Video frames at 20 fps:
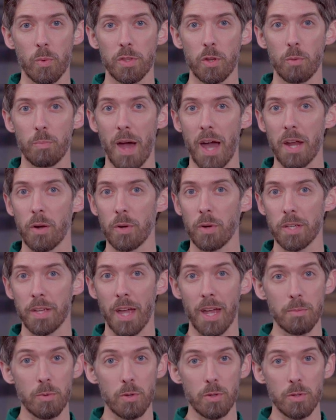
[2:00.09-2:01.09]
with your battery
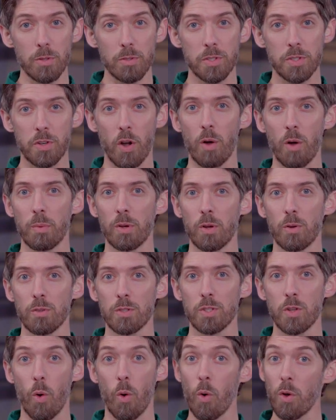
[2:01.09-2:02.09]
cables,
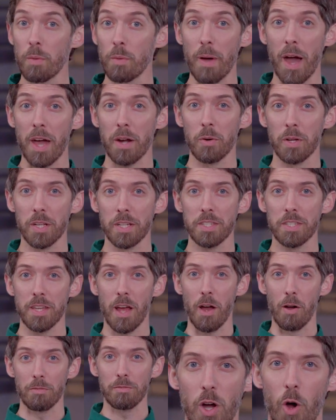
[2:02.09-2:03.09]
terminals, or the battery
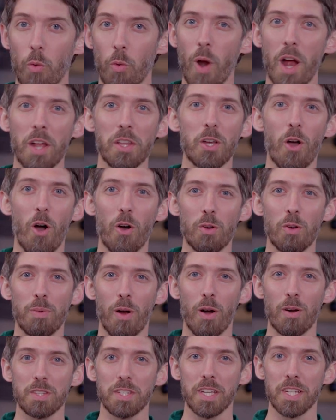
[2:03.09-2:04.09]
itself. O'Reilly Auto
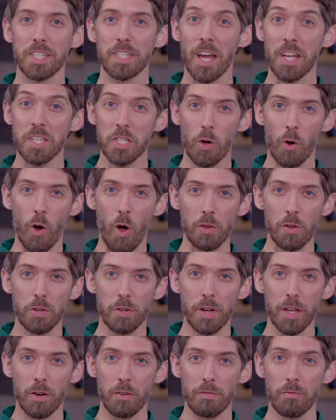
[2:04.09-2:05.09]
Parts can test your
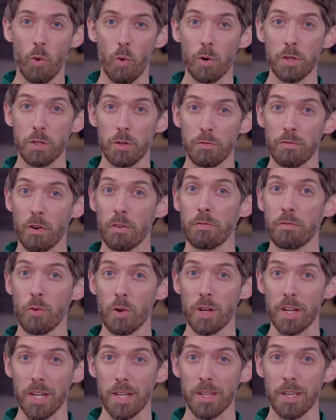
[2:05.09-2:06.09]
alternator for you for
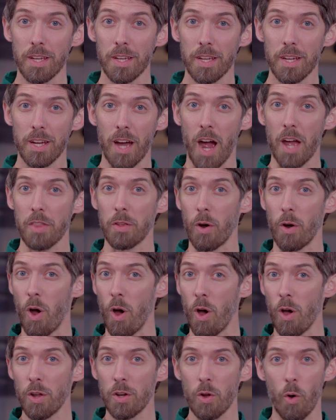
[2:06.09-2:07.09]
free, either
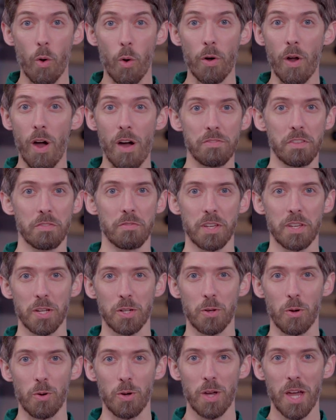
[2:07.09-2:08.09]
on or off the
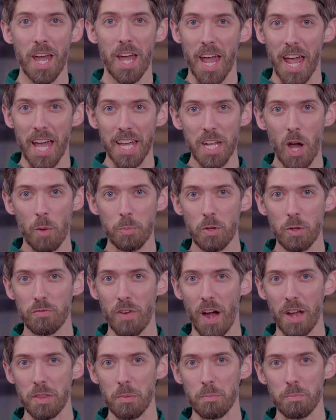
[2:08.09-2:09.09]
vehicle, and help you
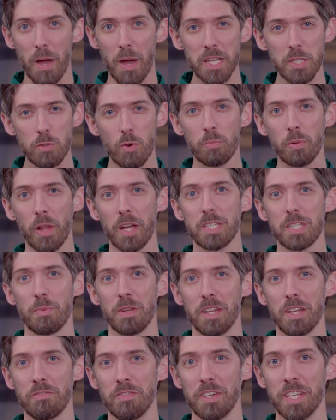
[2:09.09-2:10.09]
find the best
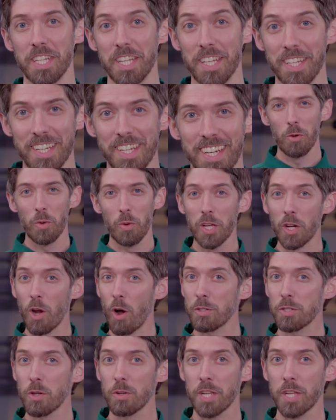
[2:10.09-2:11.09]
replacement if needed. We can
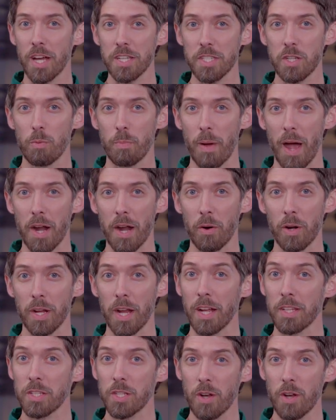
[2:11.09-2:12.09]
also test your battery
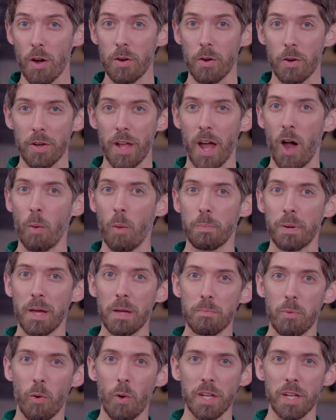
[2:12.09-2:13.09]
and starter to help
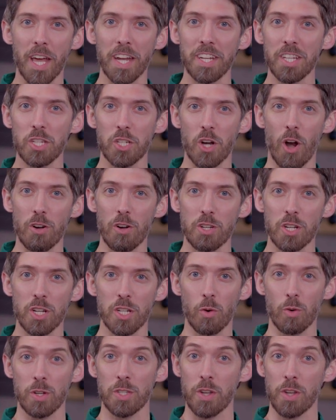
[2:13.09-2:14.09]
pinpoint any
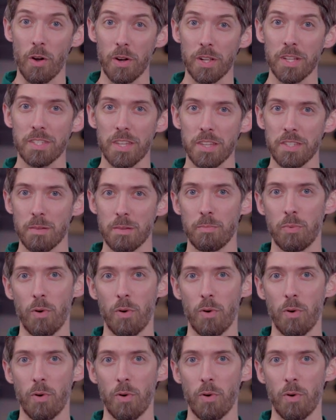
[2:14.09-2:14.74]
charging or starting system